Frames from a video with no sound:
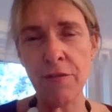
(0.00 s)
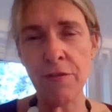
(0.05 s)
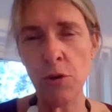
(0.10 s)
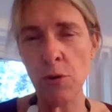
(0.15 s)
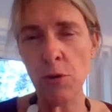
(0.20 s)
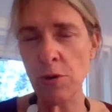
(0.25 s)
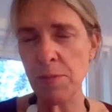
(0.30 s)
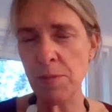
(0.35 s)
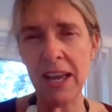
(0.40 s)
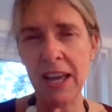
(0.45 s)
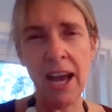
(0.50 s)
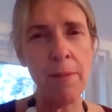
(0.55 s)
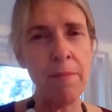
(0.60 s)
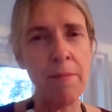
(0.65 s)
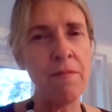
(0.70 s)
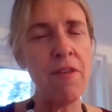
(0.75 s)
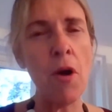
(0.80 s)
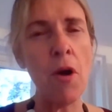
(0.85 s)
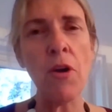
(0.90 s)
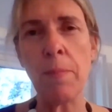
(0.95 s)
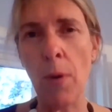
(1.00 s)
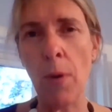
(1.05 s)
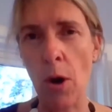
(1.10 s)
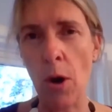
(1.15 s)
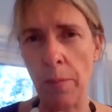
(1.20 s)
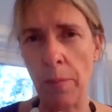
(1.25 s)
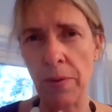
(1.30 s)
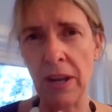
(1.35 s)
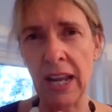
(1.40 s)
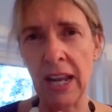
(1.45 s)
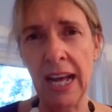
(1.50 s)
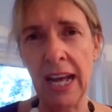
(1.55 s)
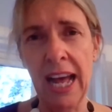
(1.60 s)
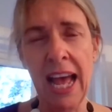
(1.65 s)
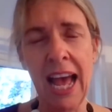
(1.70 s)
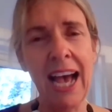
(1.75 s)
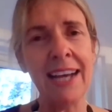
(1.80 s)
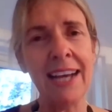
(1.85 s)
of course, become very popular